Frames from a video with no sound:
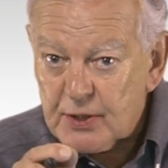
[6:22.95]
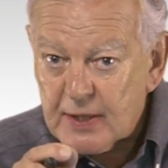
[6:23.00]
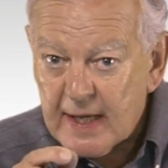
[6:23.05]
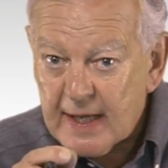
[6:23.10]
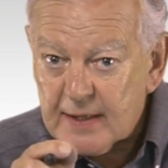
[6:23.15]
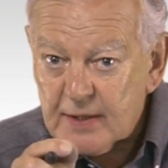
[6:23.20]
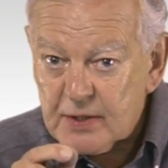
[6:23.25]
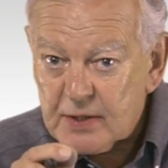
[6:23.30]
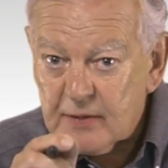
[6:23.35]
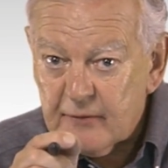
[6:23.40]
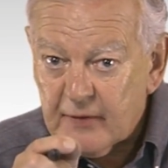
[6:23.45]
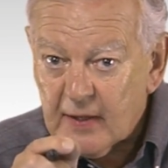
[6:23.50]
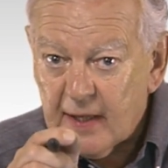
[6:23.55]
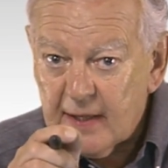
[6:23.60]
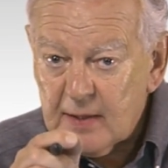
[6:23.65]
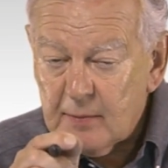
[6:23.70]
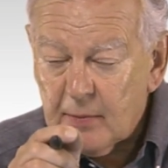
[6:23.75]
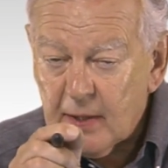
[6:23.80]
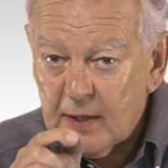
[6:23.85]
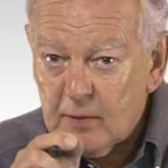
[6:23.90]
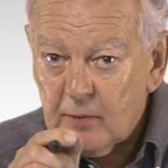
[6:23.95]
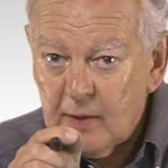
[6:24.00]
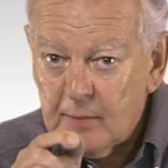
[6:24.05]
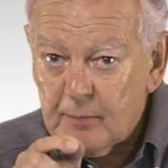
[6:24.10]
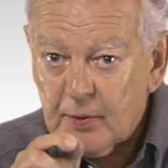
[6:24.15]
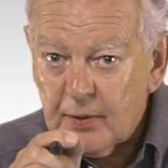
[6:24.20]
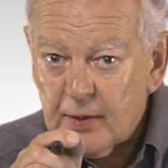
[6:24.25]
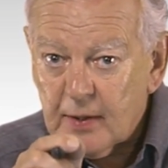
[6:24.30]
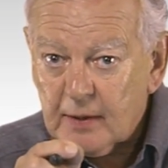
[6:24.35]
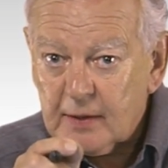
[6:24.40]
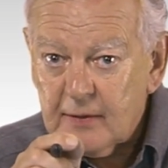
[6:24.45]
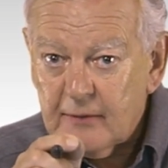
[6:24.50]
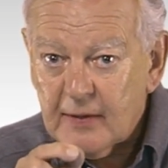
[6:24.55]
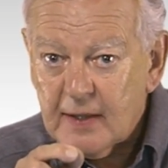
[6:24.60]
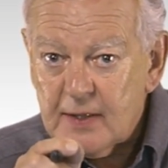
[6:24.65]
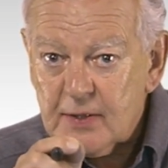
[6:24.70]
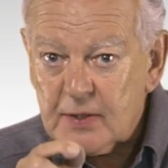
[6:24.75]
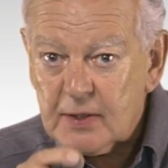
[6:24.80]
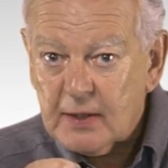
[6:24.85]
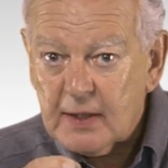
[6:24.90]
that is divided by reproductive
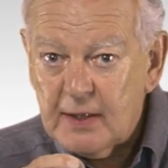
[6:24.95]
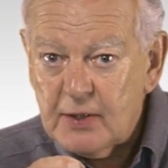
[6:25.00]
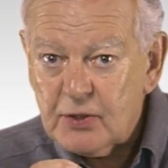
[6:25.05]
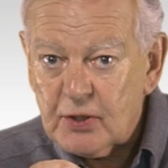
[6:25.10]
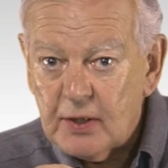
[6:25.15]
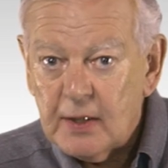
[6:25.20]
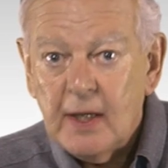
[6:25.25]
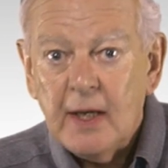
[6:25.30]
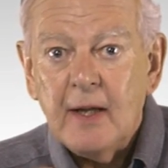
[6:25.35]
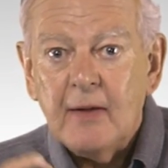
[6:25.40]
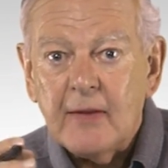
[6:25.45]
isolation,